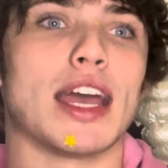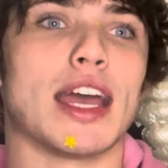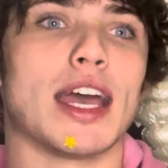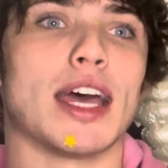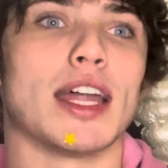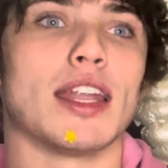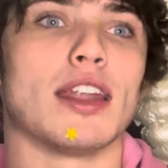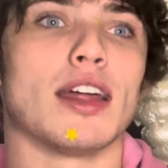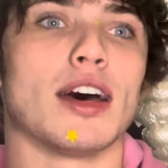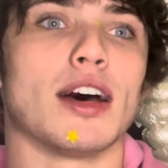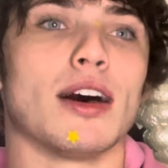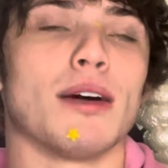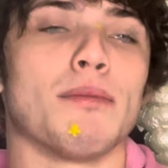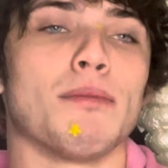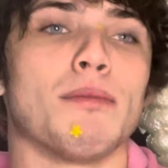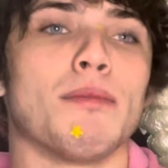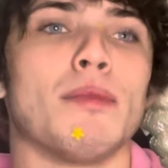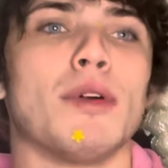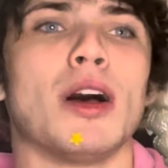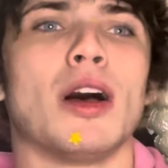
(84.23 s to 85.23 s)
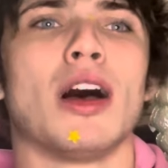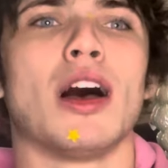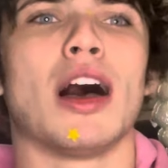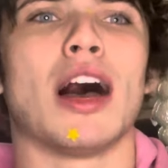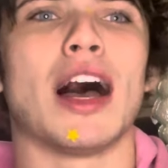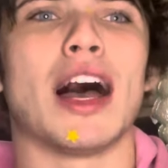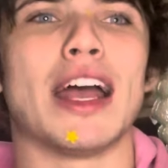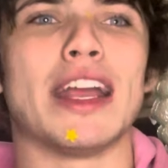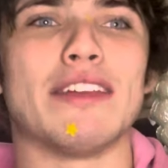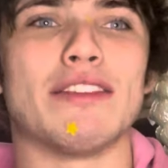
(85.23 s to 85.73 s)
And um,
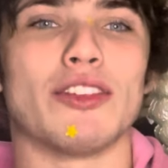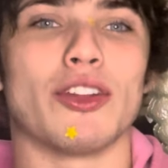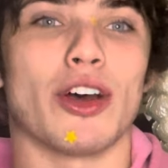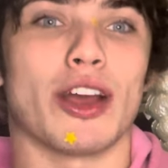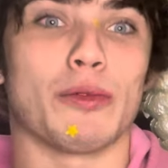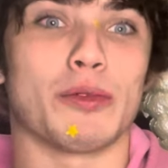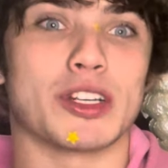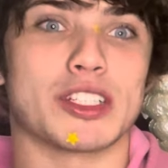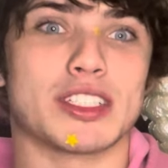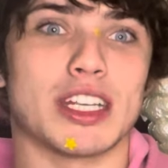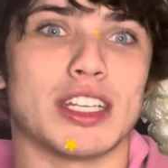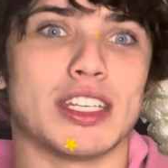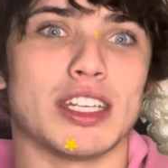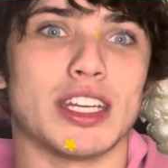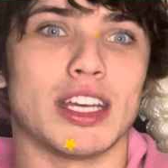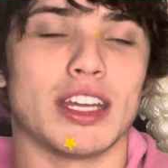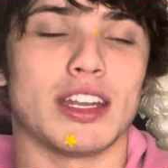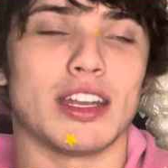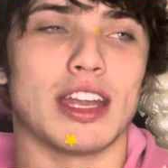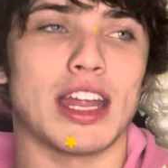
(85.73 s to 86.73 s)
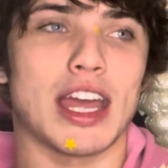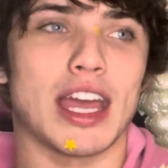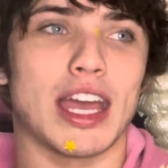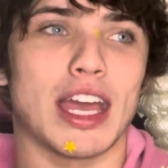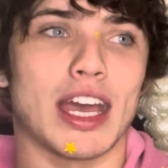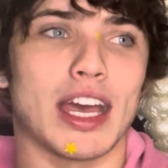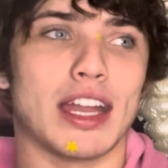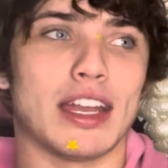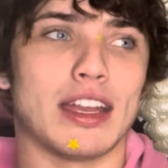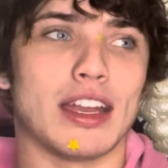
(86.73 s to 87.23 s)
even though I wish they did,
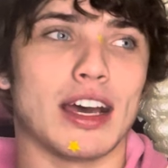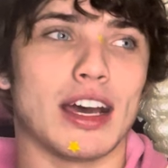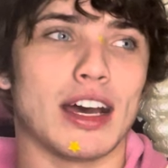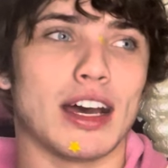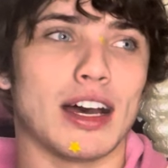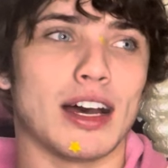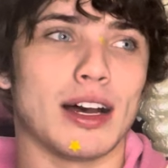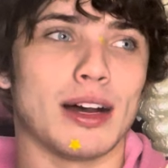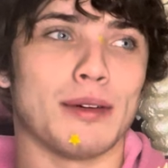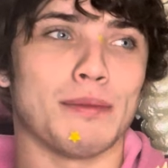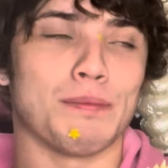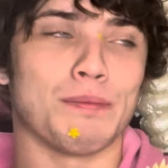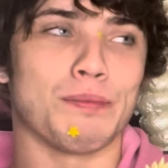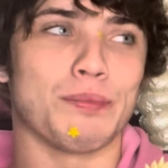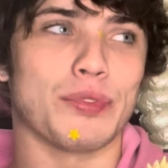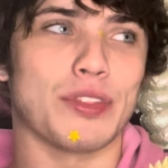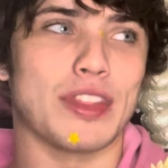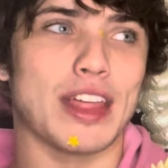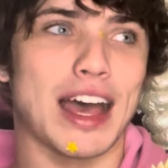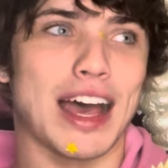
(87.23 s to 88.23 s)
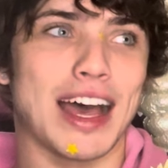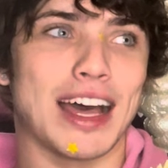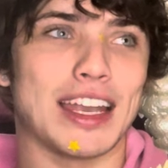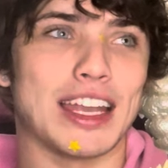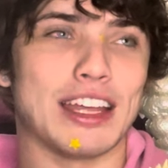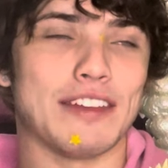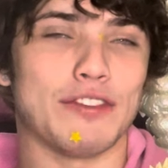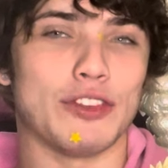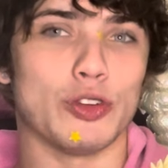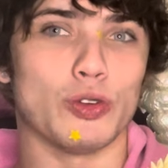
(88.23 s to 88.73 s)
and um, that
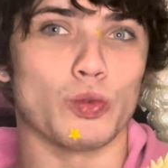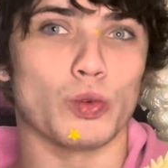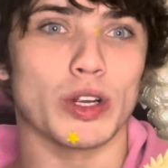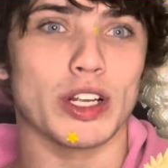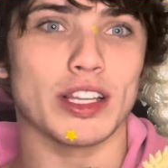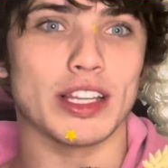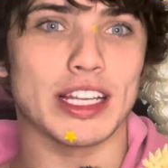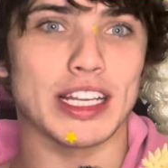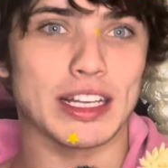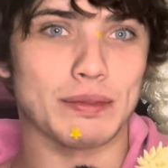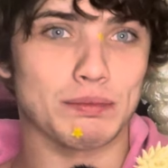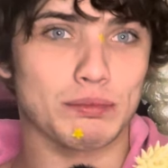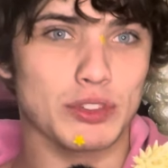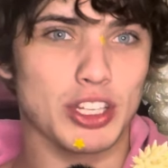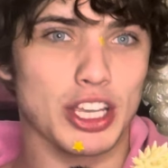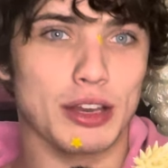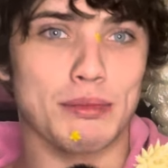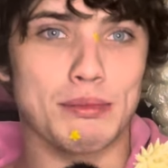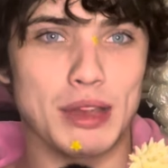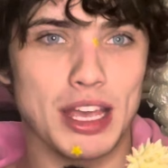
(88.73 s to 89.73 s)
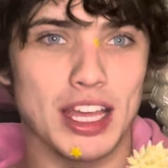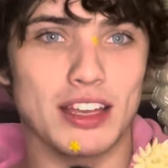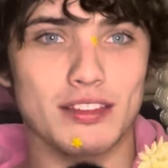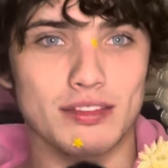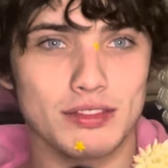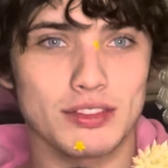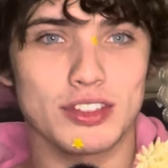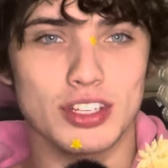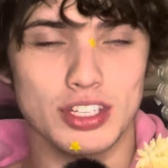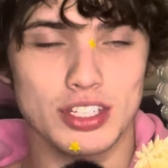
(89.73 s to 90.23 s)
if you really commit
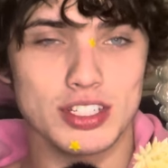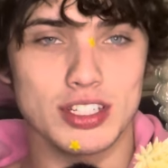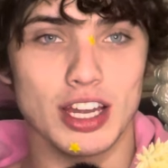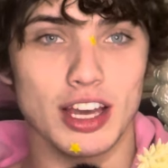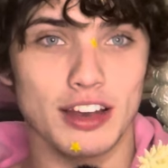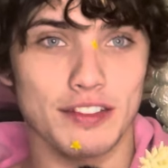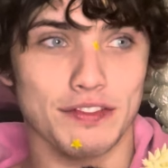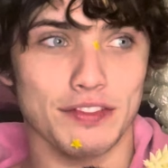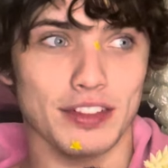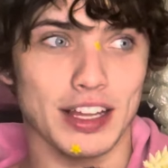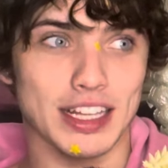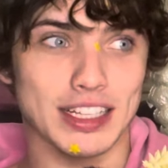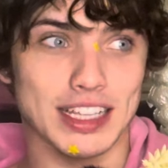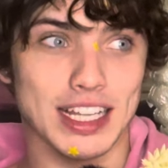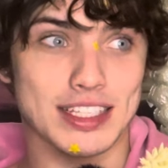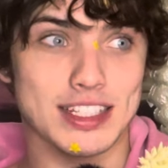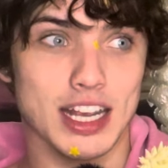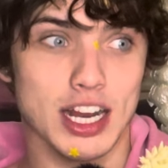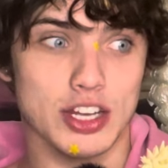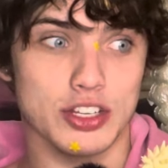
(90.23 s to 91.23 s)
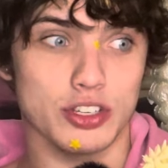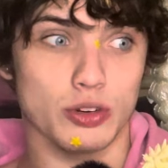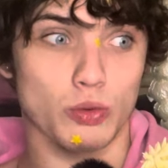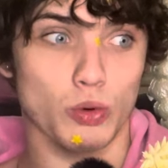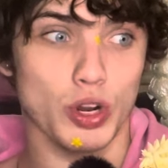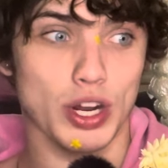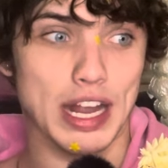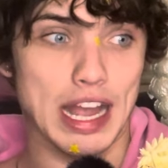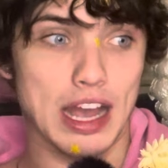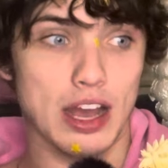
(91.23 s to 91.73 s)
to stuff, like that's actually gonna
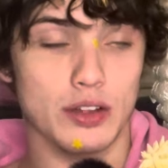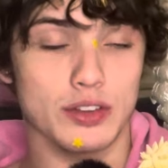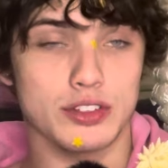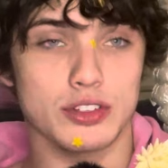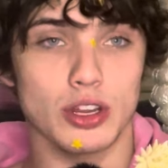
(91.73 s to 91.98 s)
work out.